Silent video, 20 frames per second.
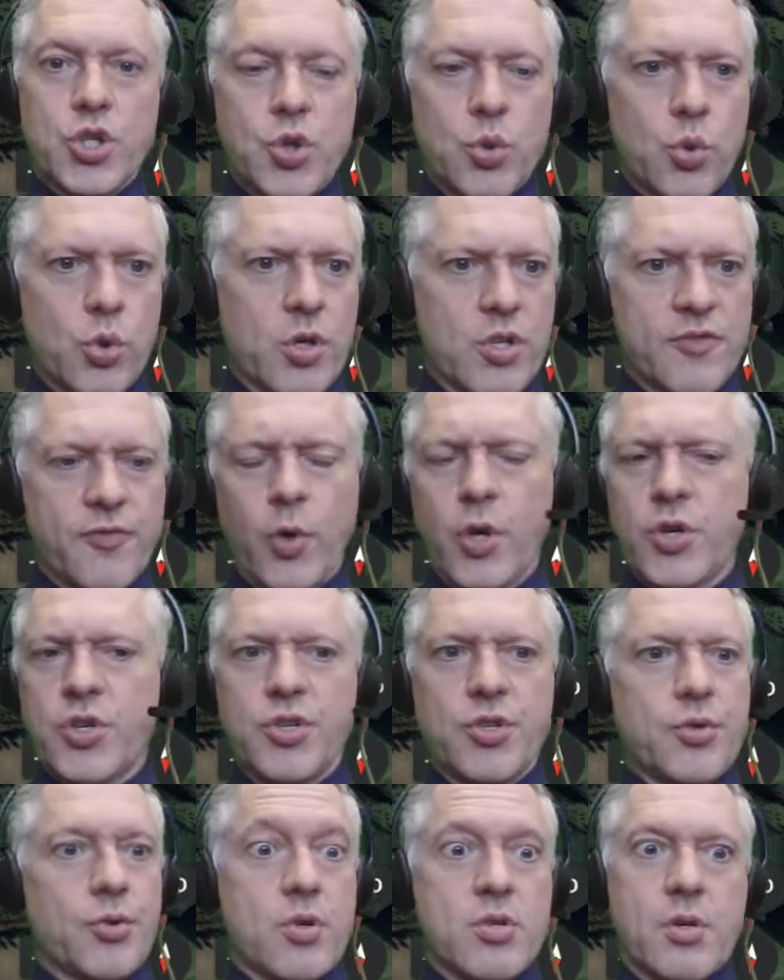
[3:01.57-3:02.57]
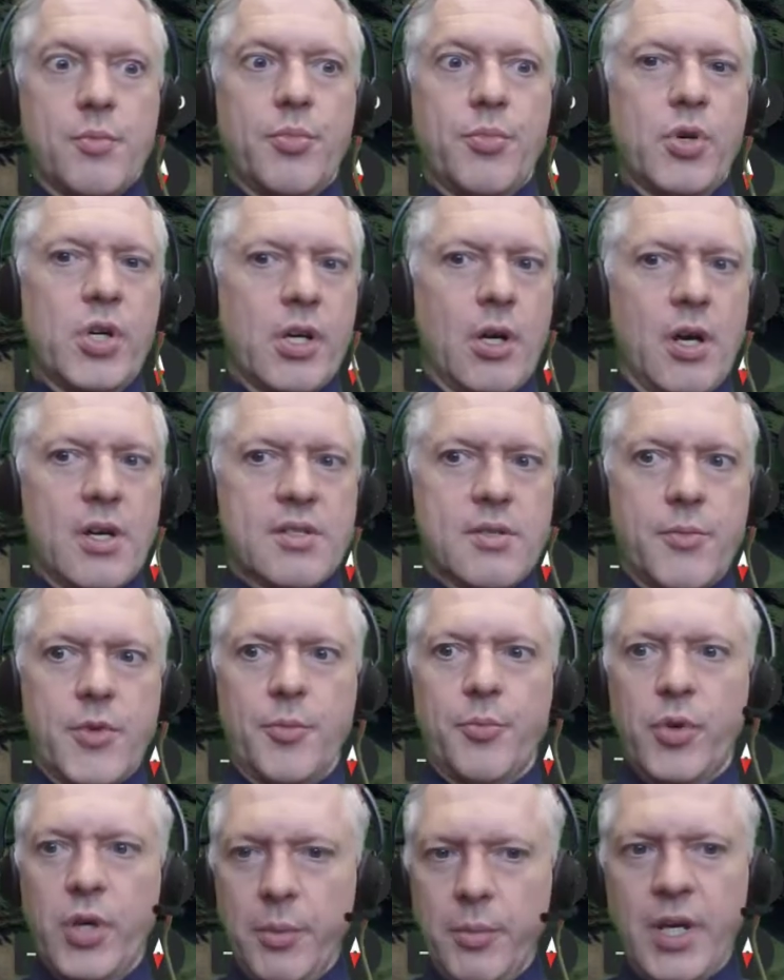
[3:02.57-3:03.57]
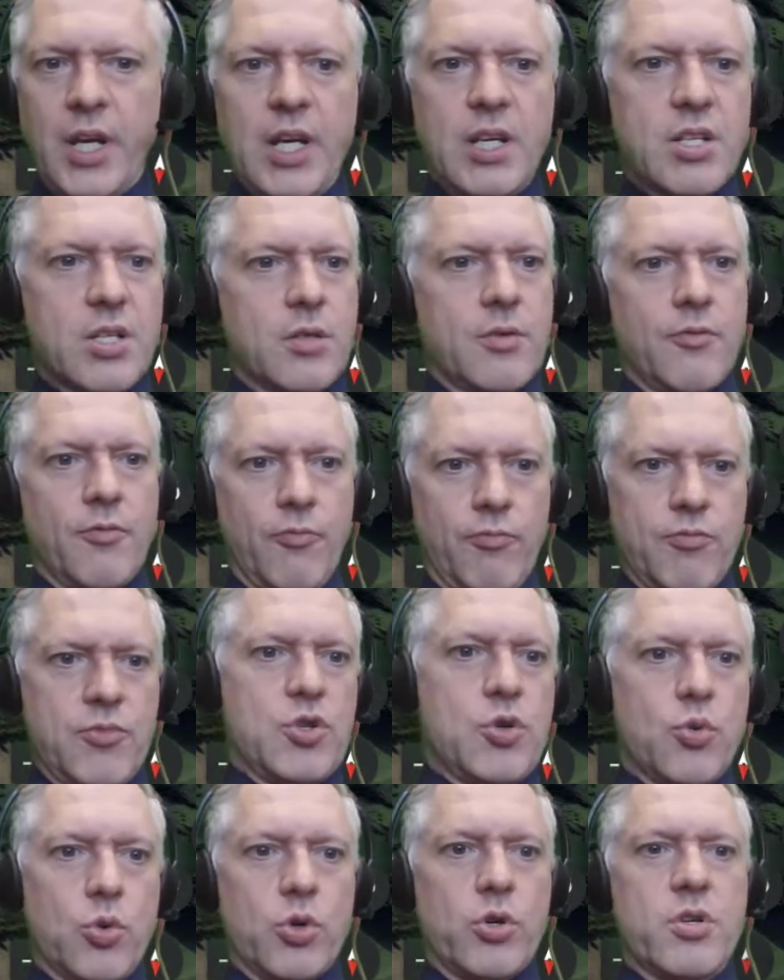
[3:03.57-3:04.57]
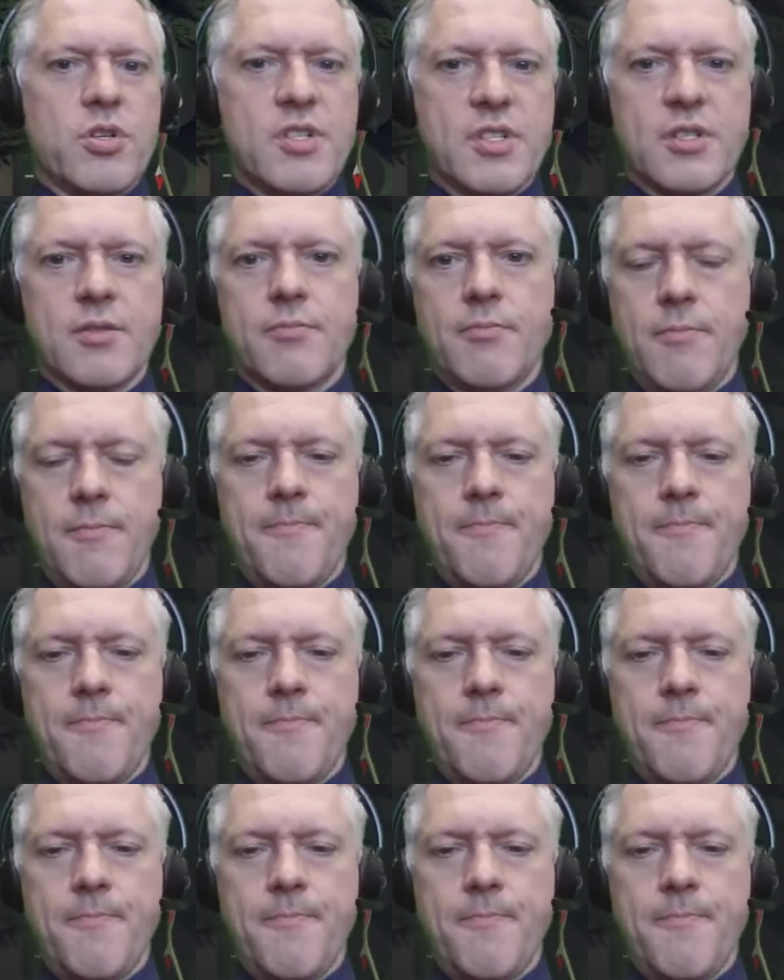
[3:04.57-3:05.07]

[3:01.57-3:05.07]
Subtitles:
Tours. Voyager Tours are pretty awesome. They're pre-made tours